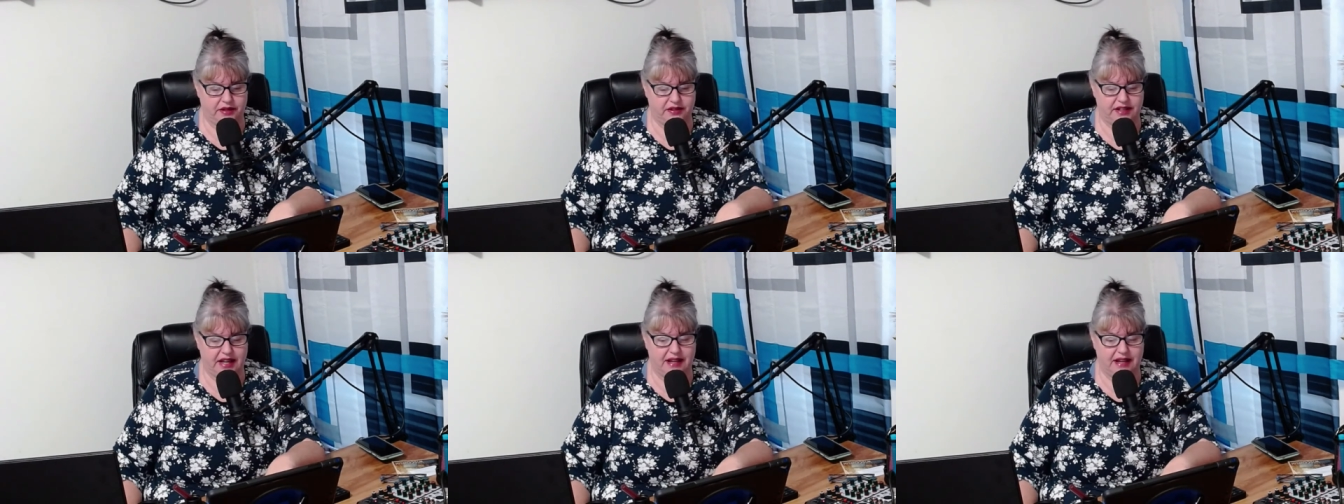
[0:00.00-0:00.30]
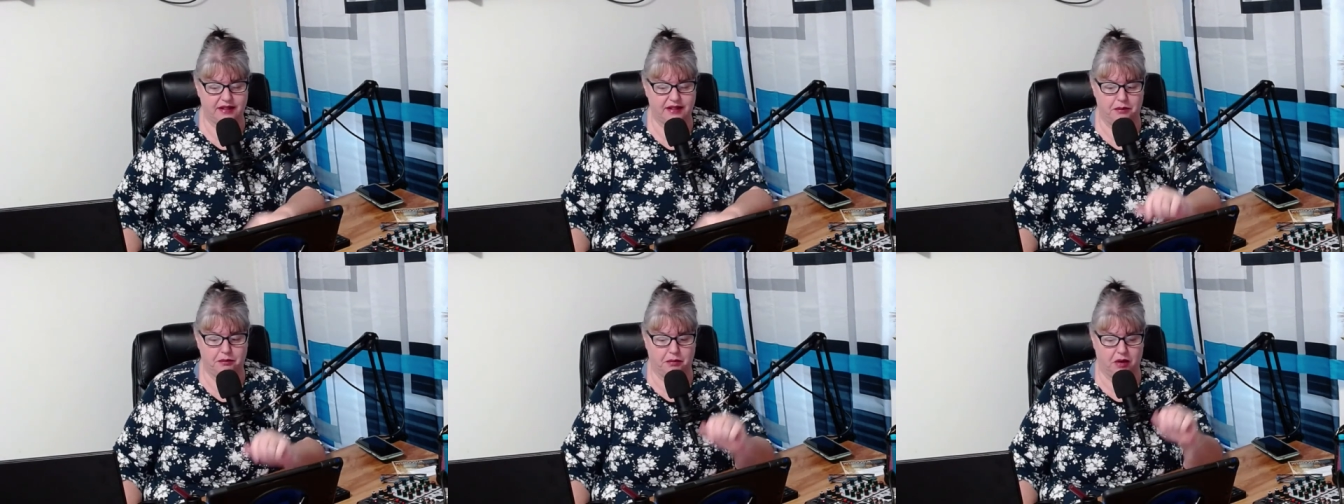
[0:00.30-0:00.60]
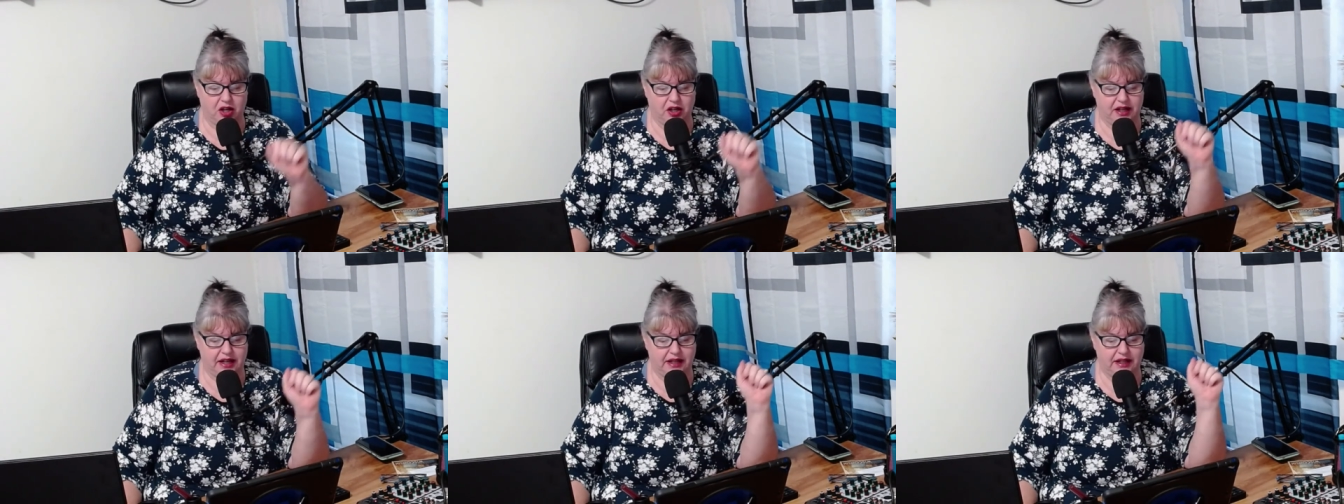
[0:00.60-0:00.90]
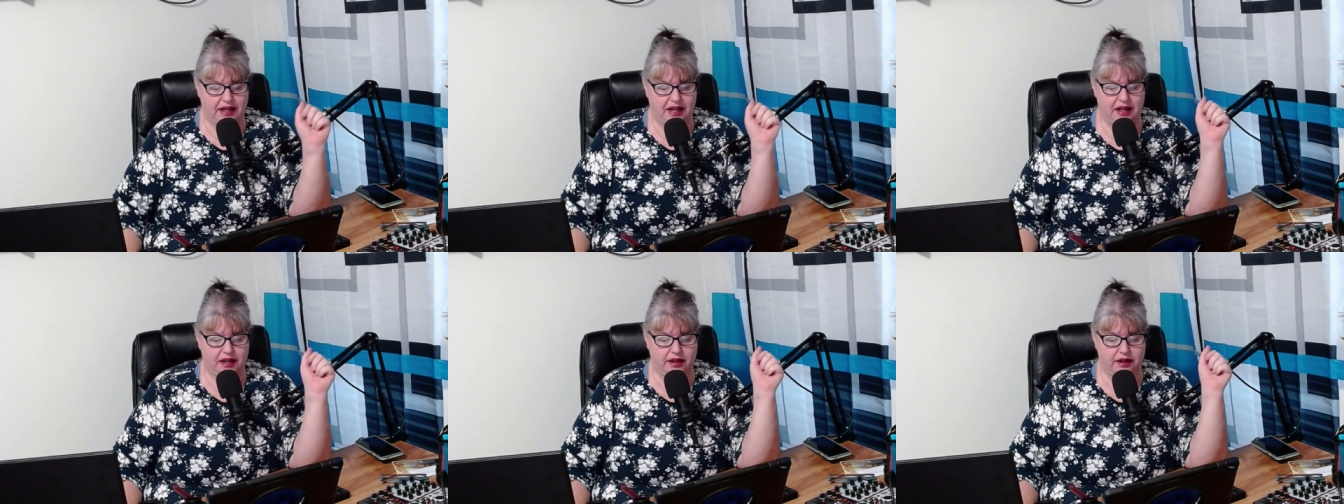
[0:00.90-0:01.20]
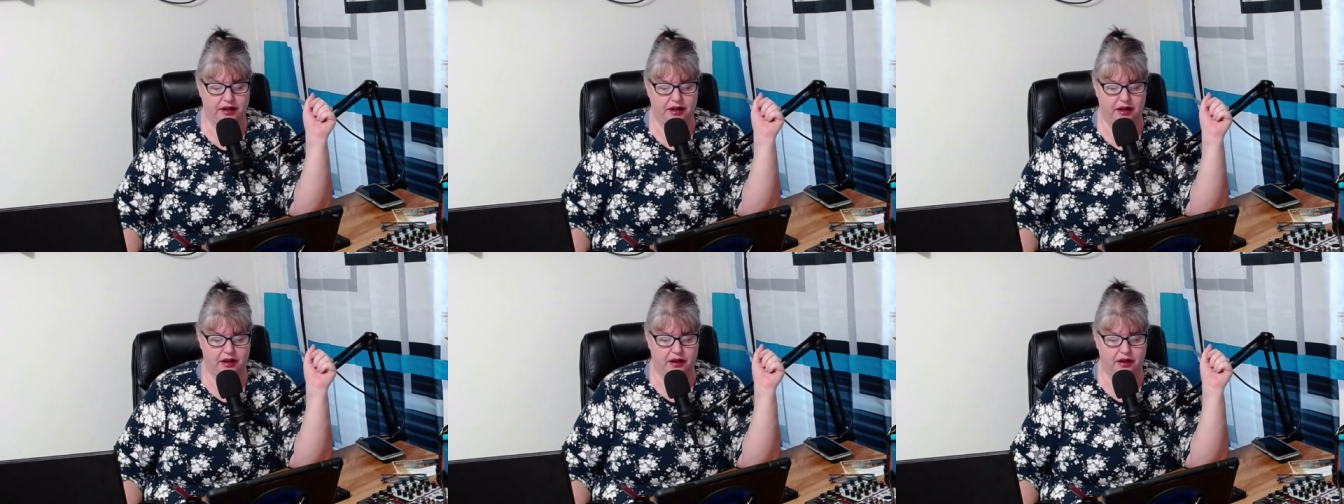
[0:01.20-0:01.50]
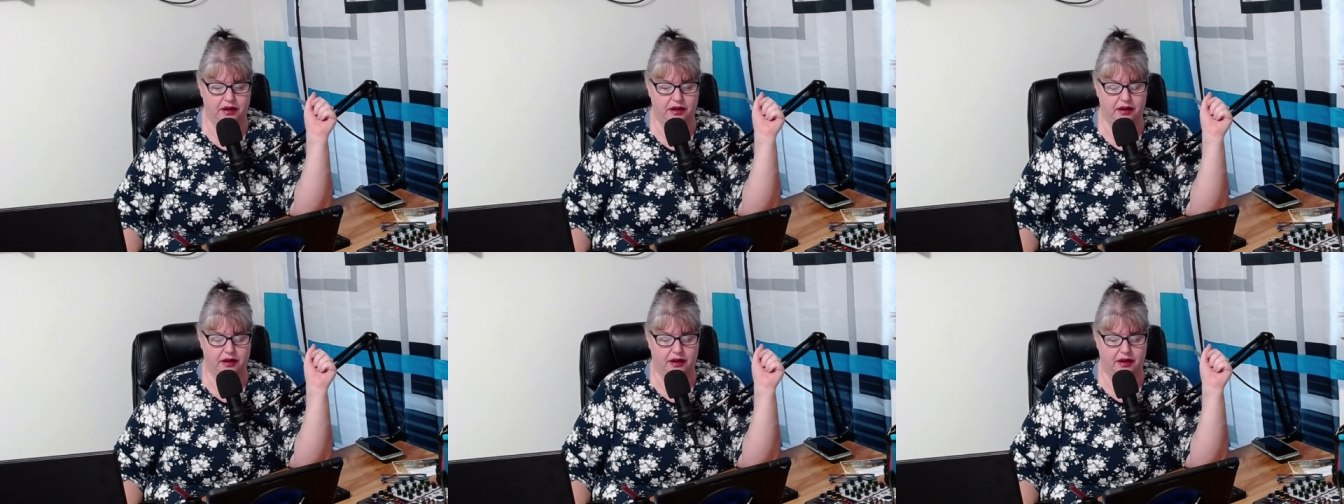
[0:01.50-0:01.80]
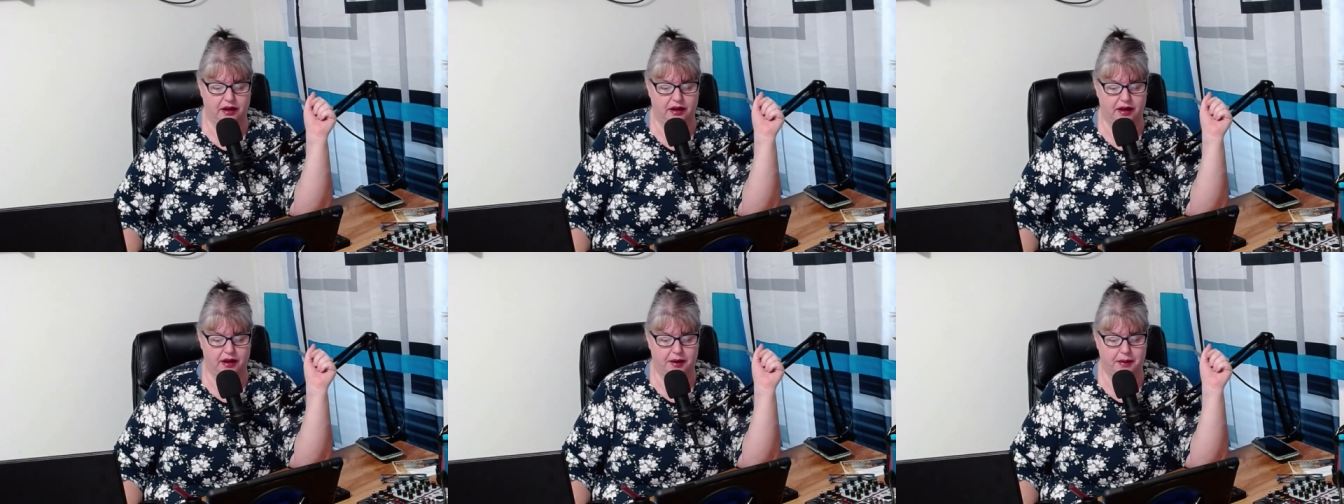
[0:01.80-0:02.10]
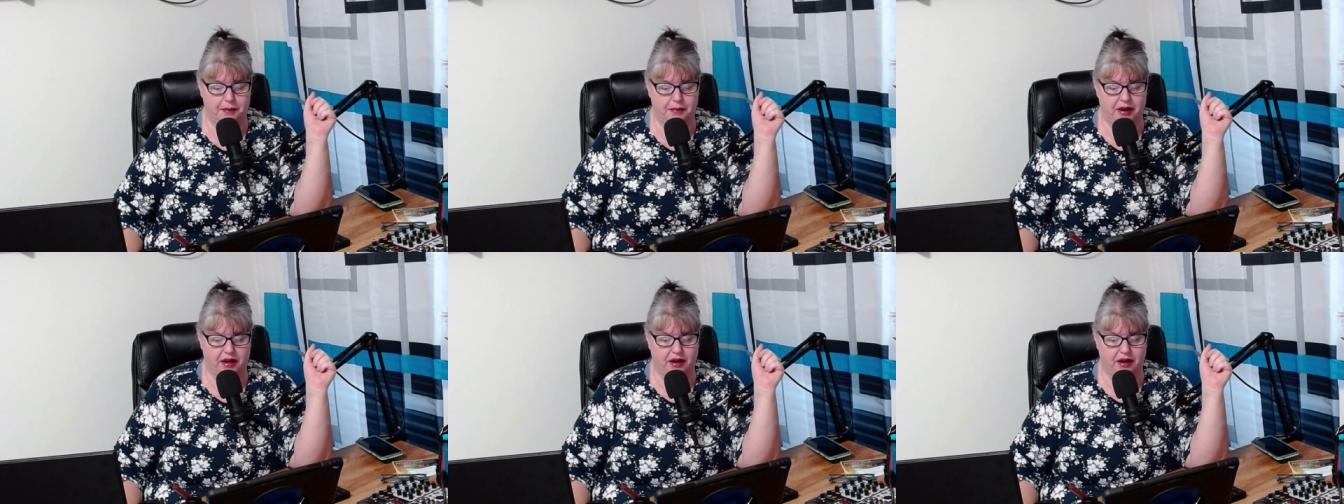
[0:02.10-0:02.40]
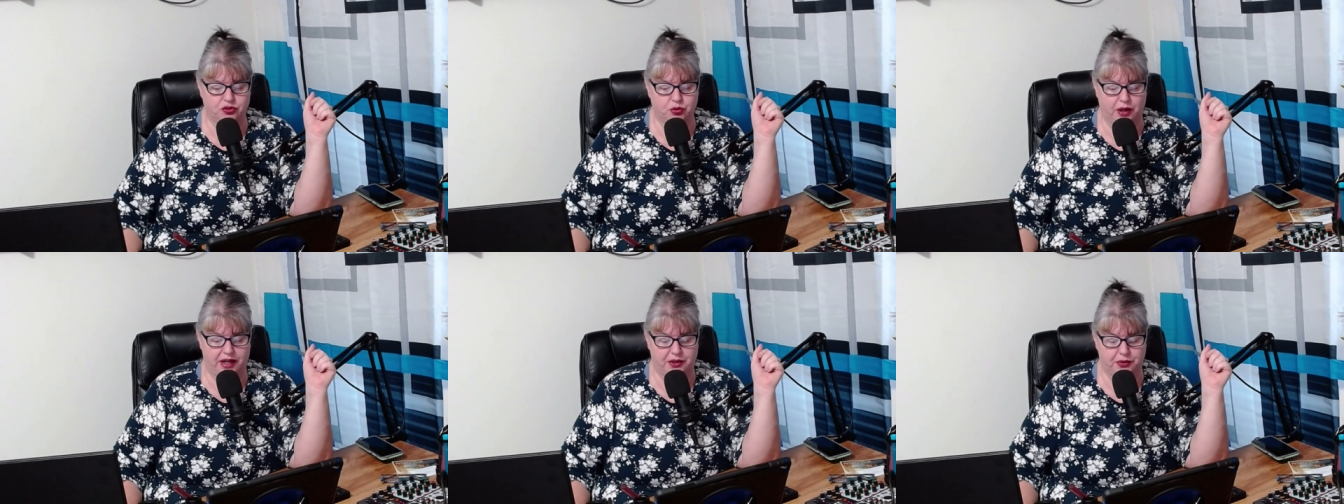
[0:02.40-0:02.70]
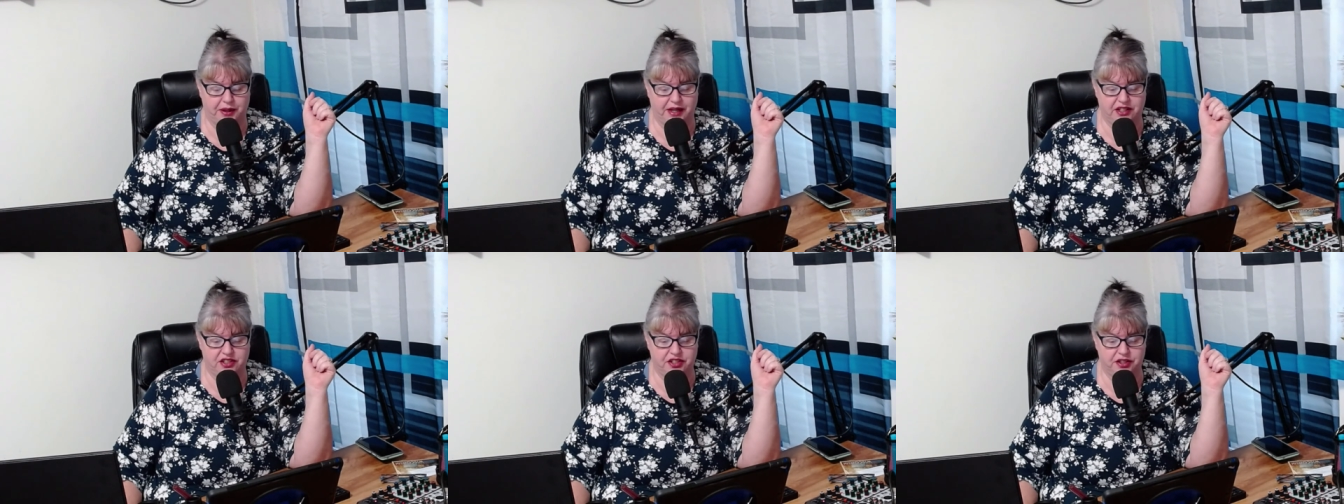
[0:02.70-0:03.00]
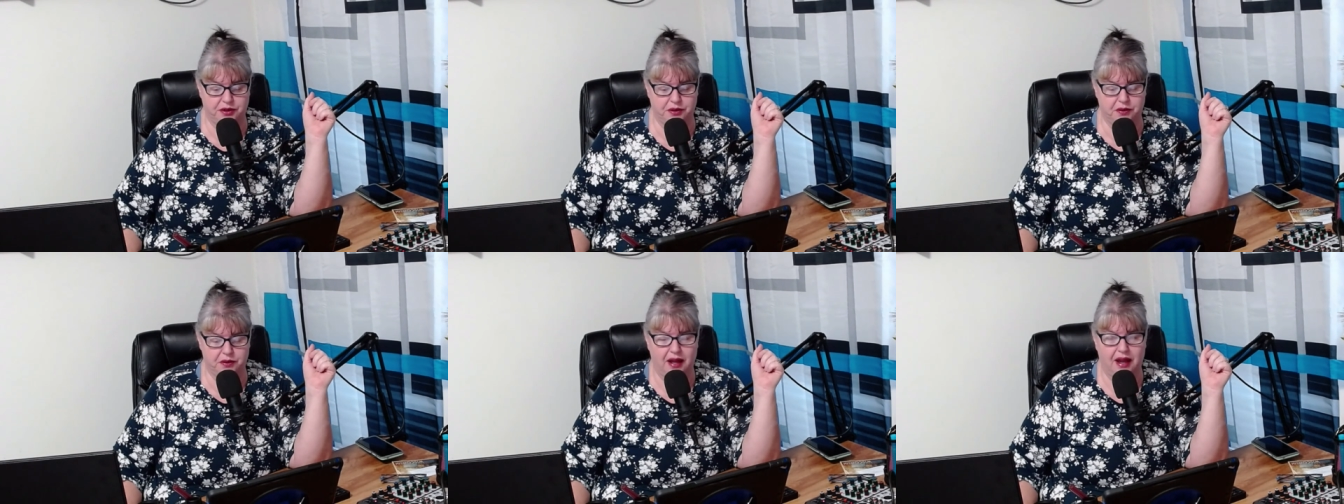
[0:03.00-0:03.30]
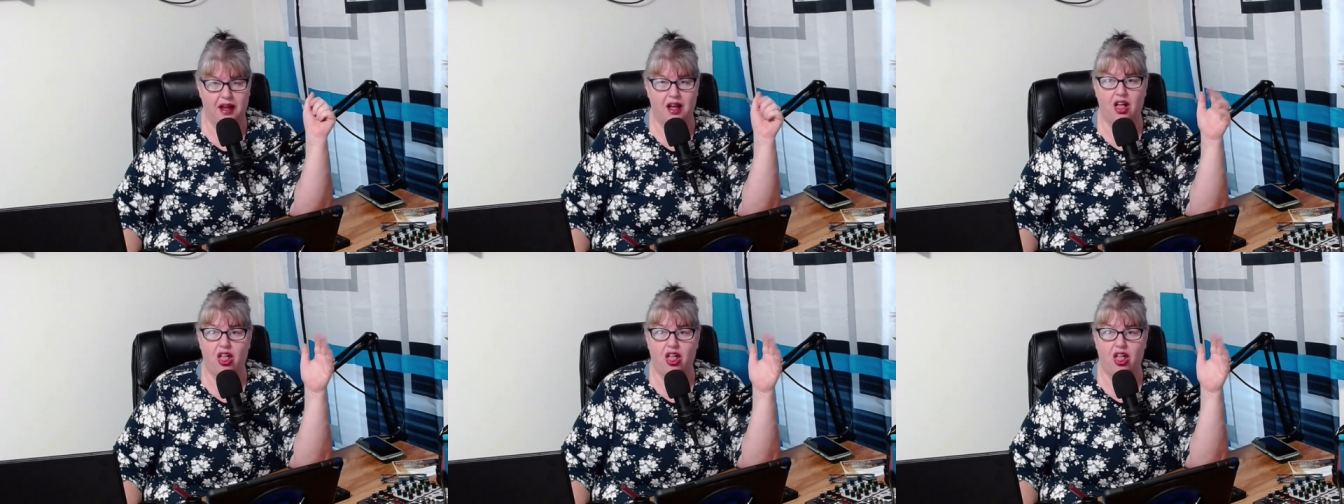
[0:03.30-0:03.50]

Days on market in um, 2022,